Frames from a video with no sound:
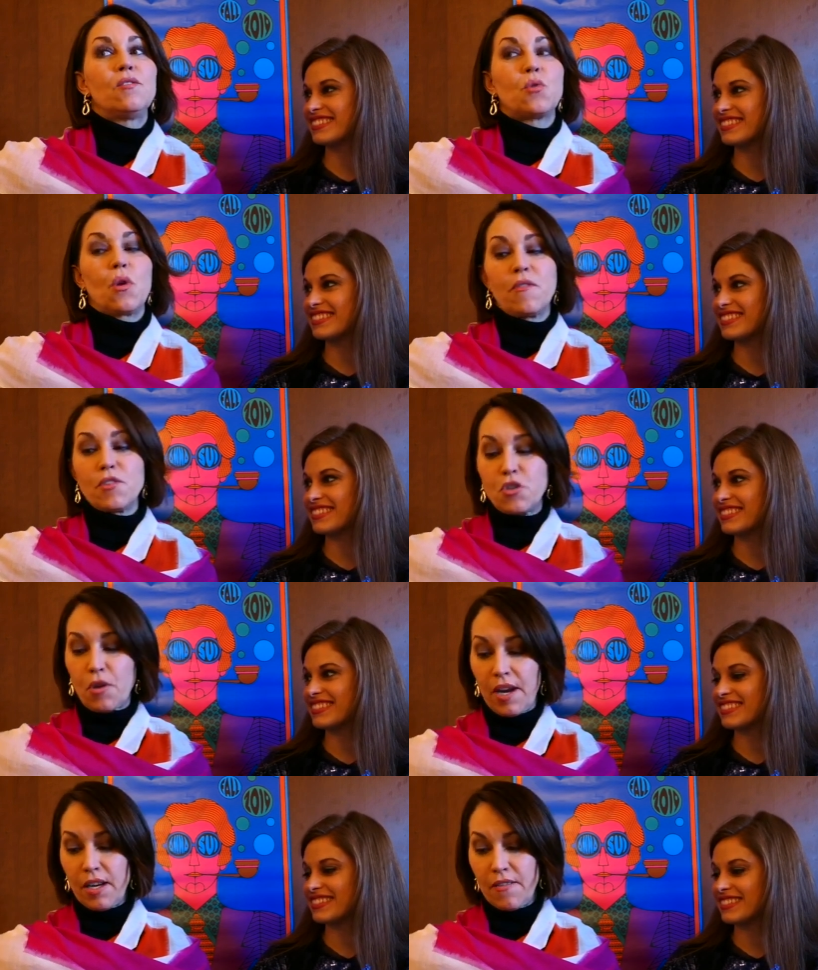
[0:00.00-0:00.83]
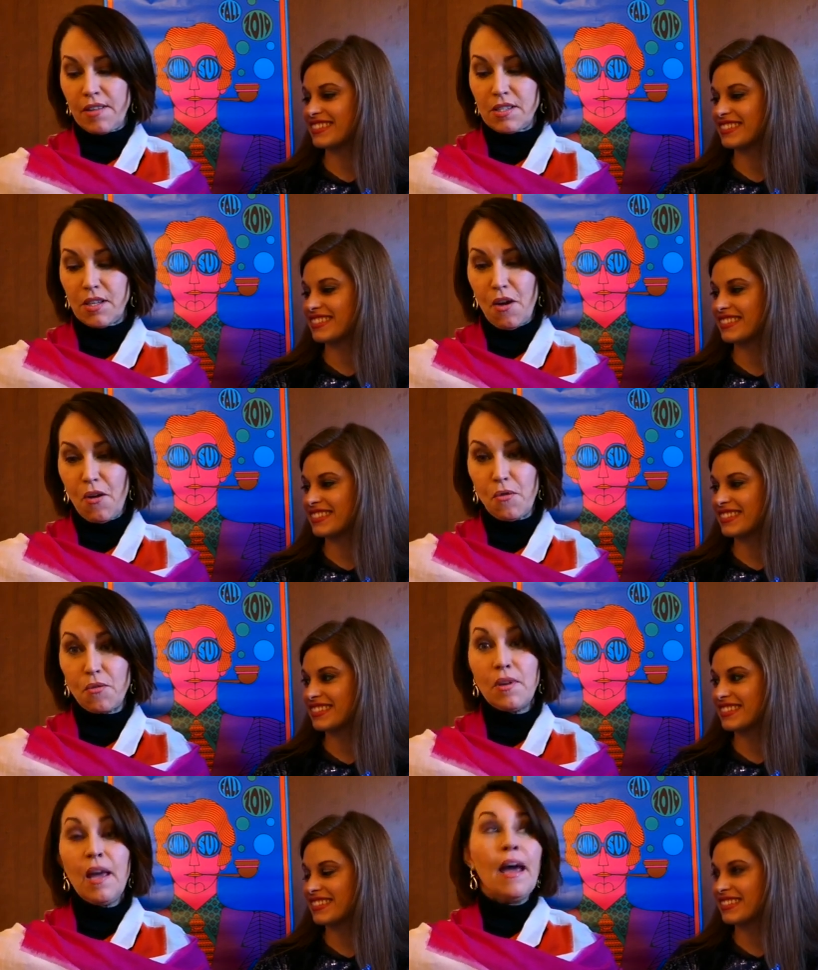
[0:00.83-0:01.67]
Speaker 1: sort of a train of its
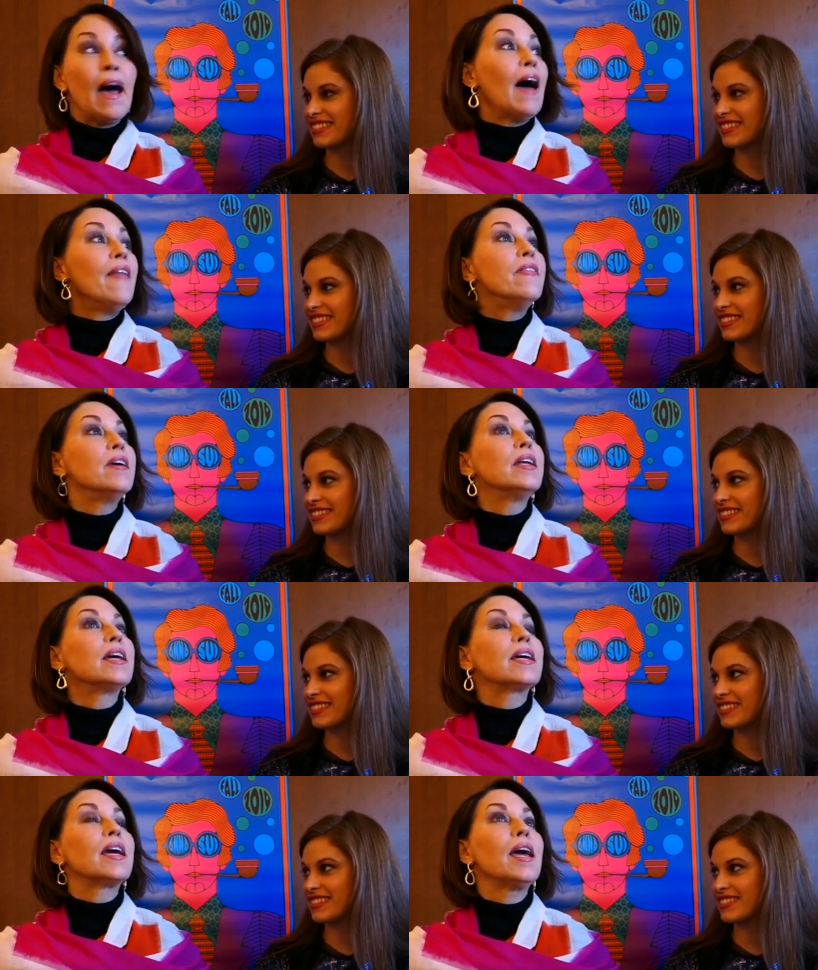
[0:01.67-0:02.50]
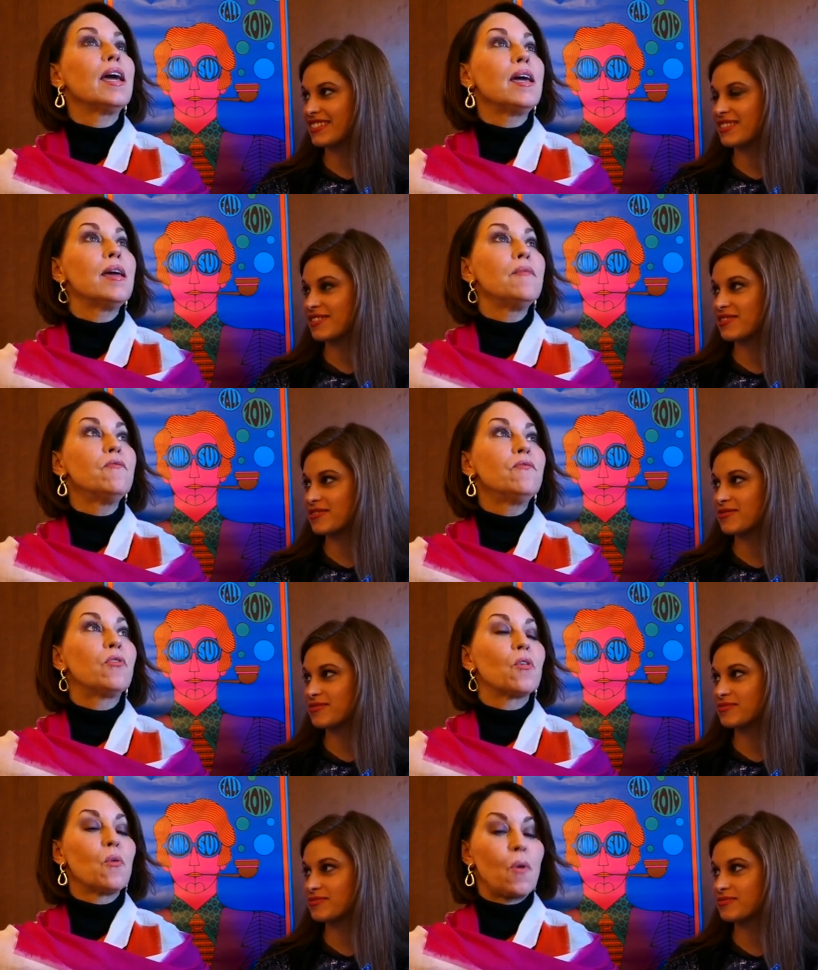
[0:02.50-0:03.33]
own and then it came
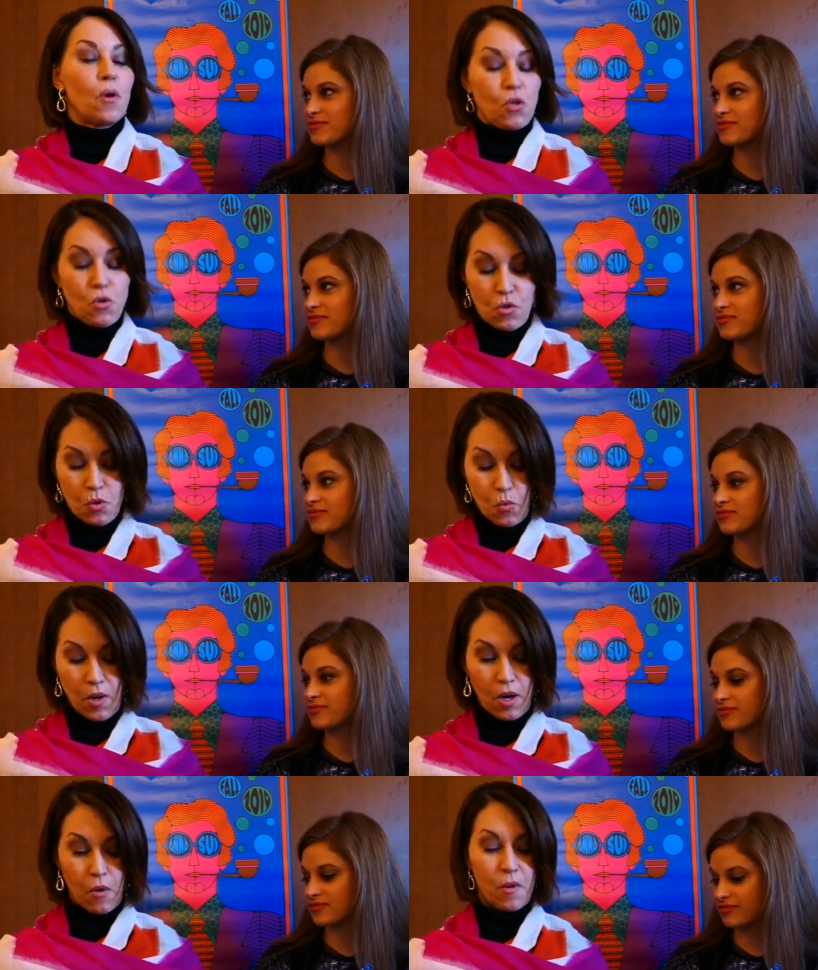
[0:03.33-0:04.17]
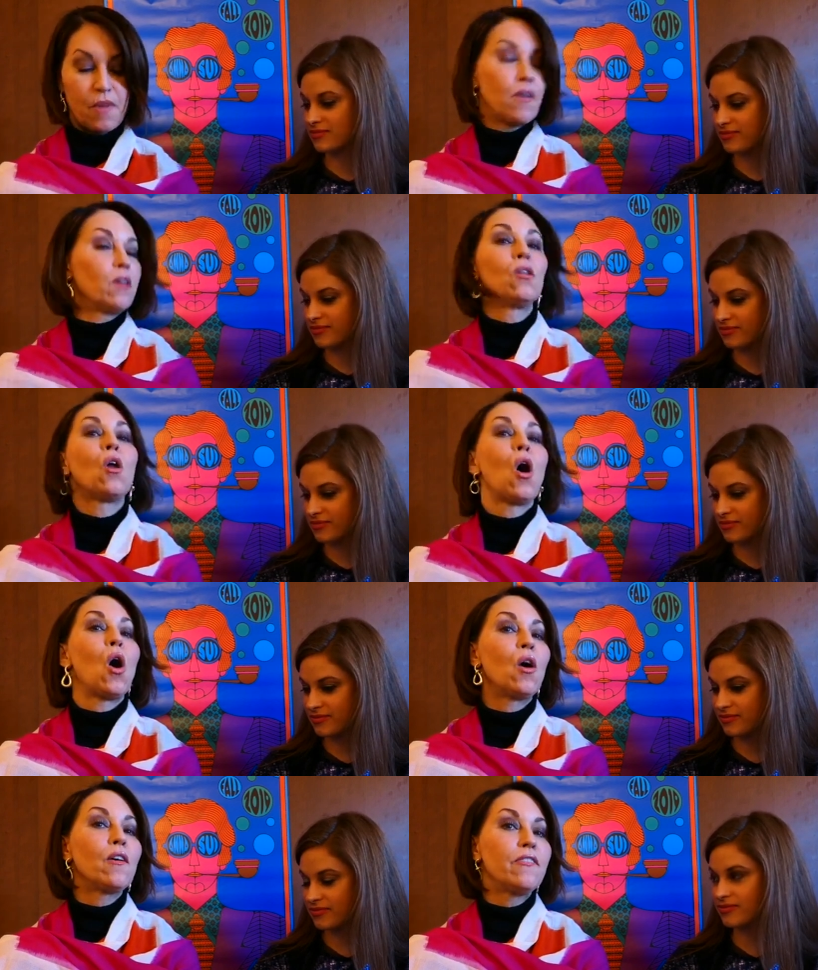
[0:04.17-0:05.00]
for the you could wear it with a
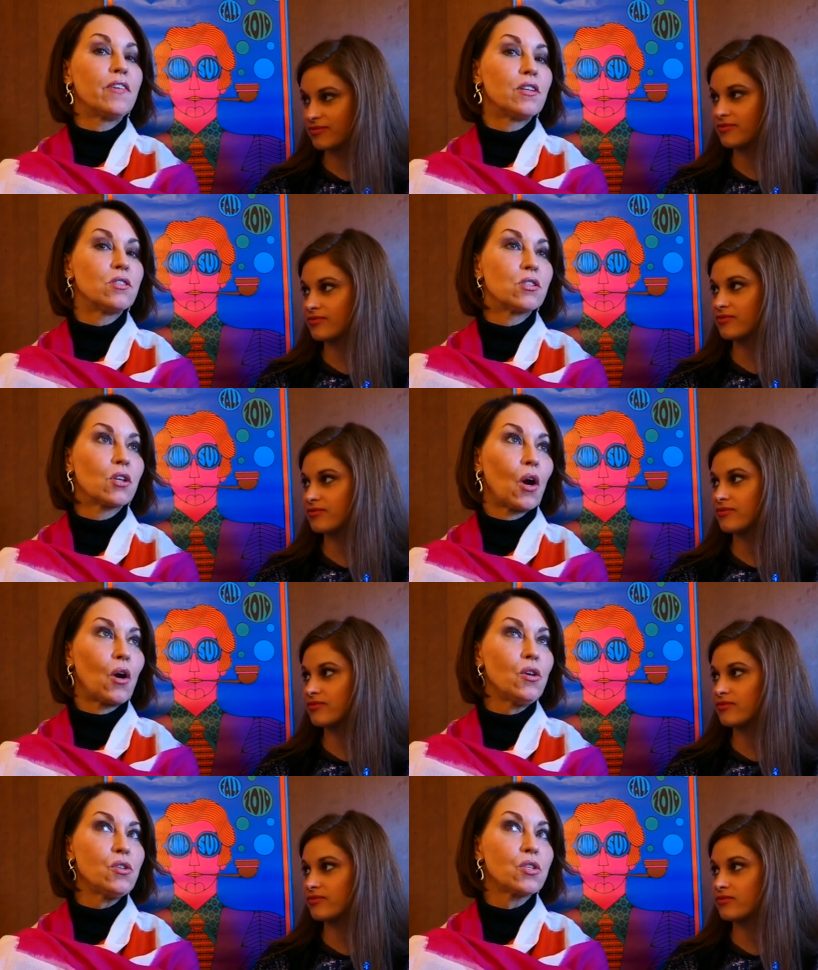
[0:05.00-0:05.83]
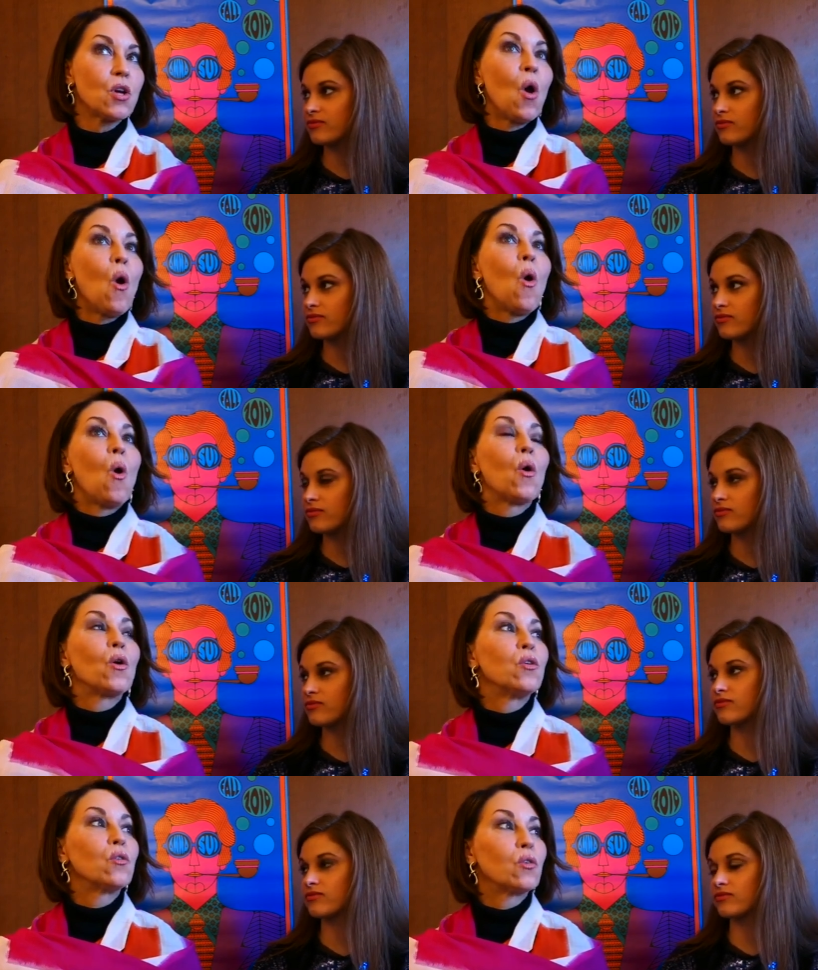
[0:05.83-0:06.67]
long fitted skirt or
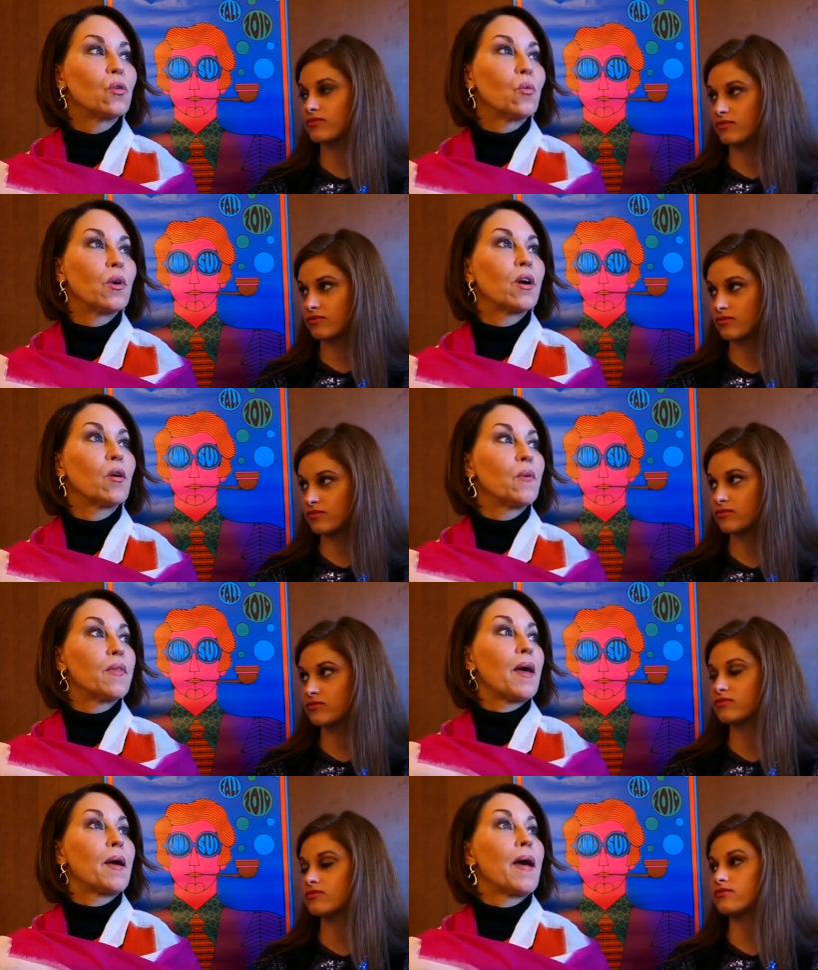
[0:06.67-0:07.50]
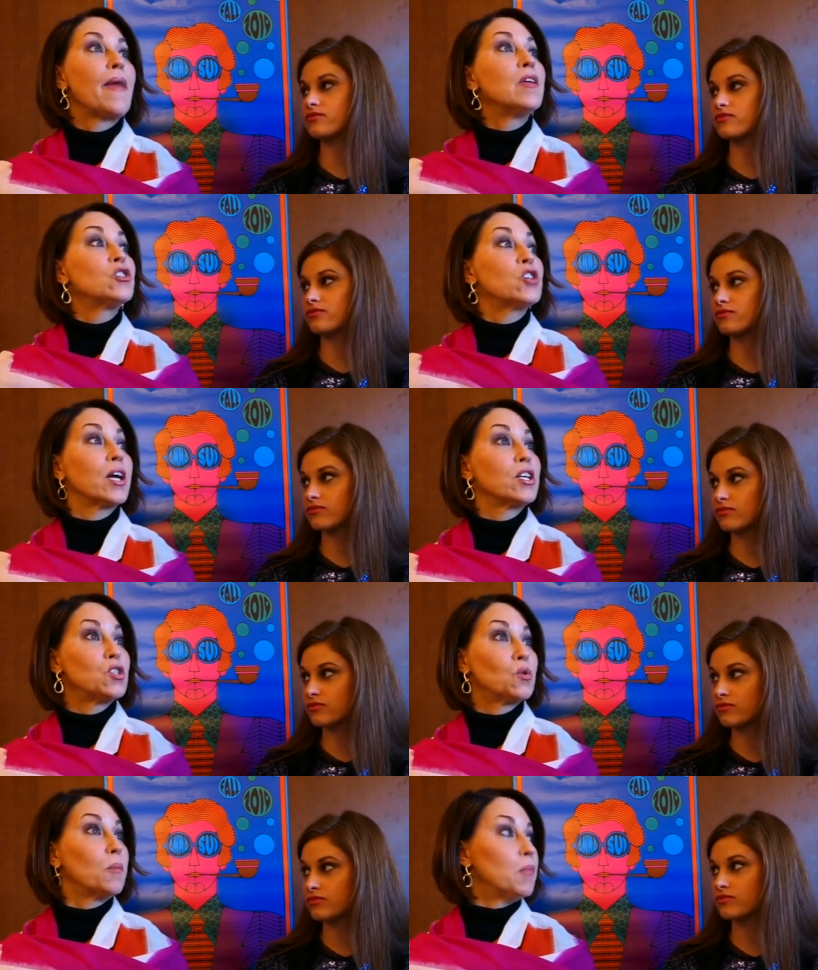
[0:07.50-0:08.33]
you could wear it with a and then
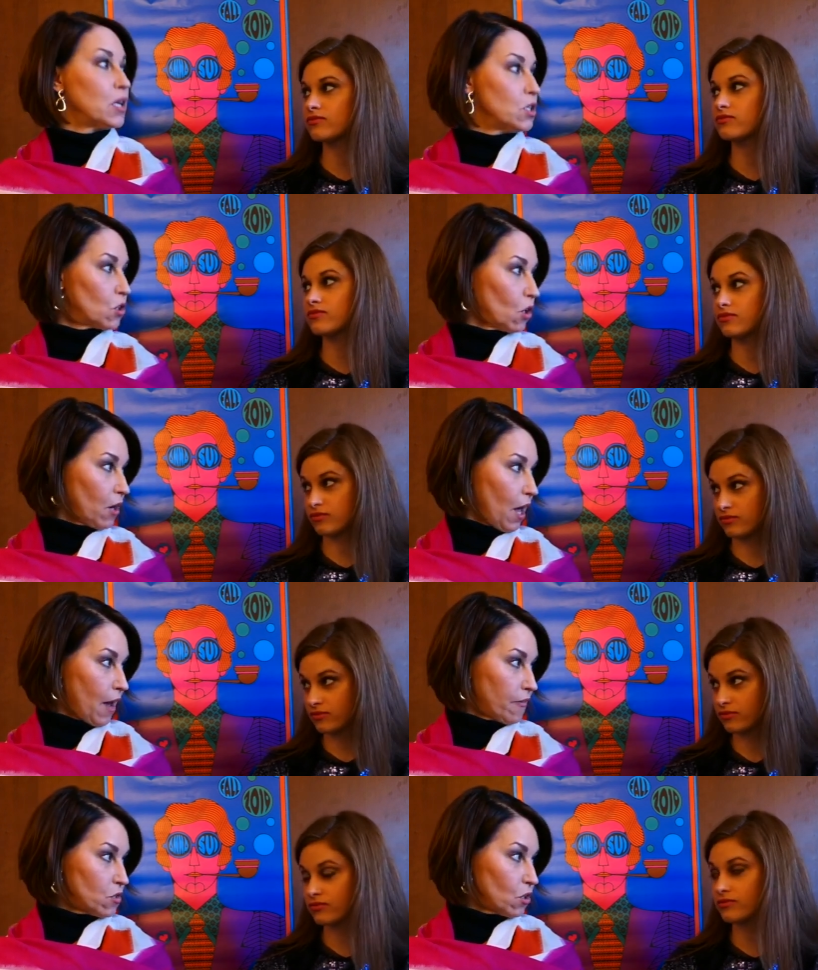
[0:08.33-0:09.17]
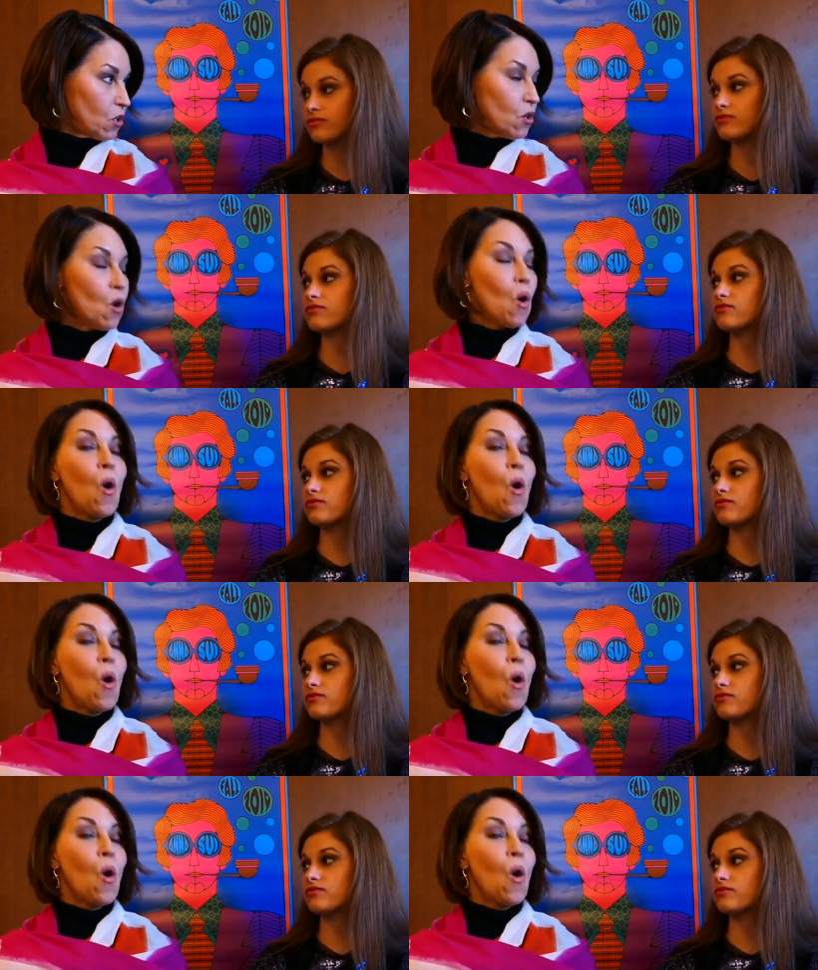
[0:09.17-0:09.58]
change to a mini skirt after